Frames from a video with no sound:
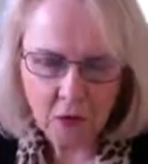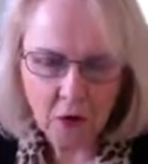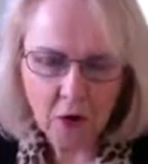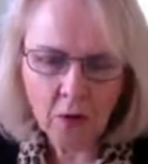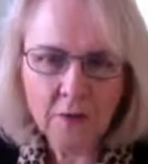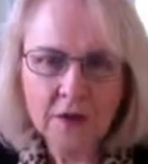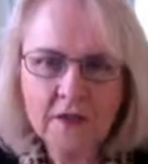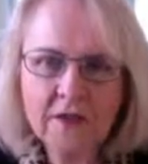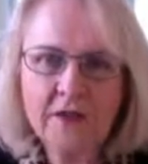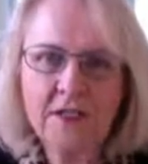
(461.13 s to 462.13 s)
Or we
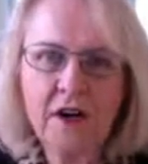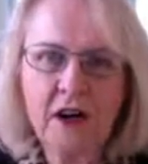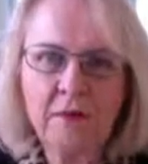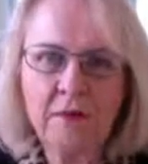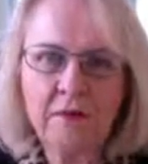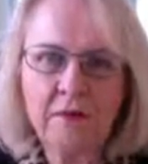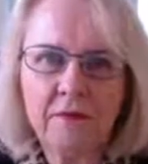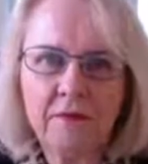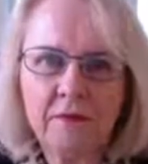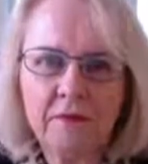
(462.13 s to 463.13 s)
can stop
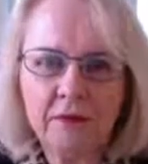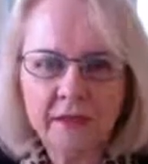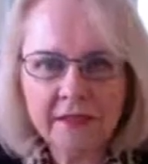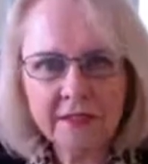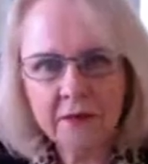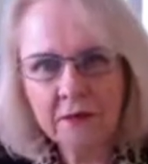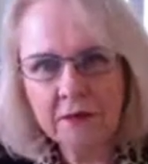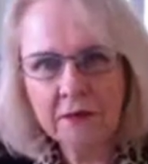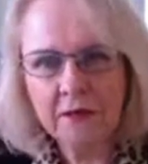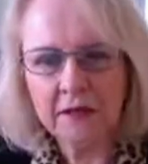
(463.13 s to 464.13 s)
and say,
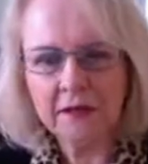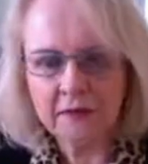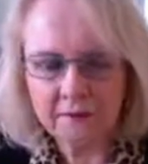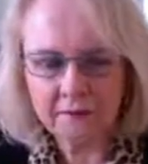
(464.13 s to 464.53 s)
wait a minute.